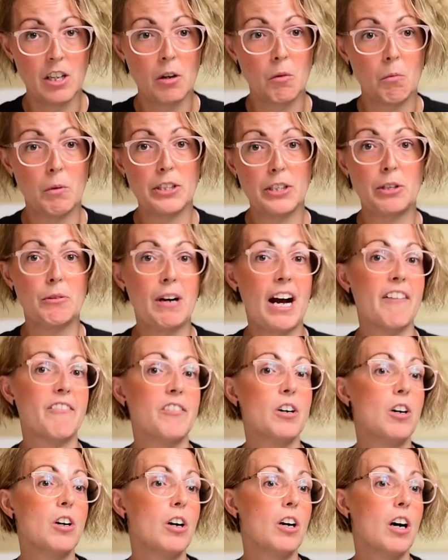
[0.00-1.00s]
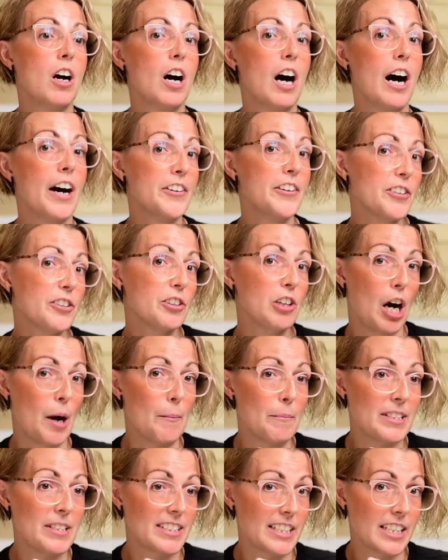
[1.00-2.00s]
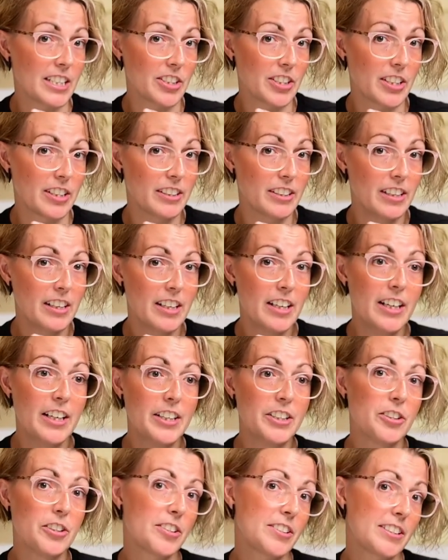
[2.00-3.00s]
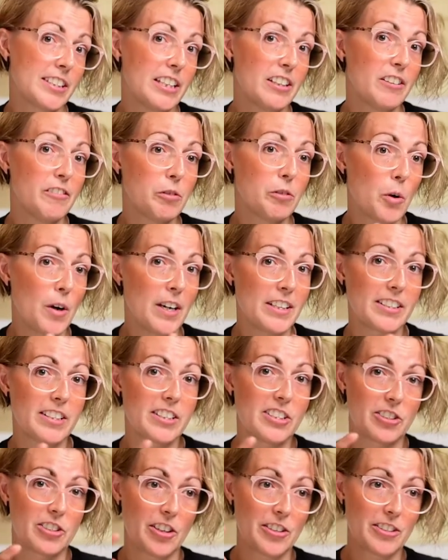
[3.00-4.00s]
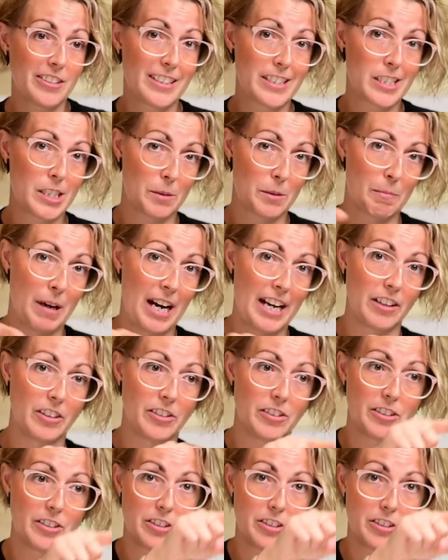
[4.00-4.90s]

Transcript: When you have undercompensation, you'll see the fluorescence start to smile.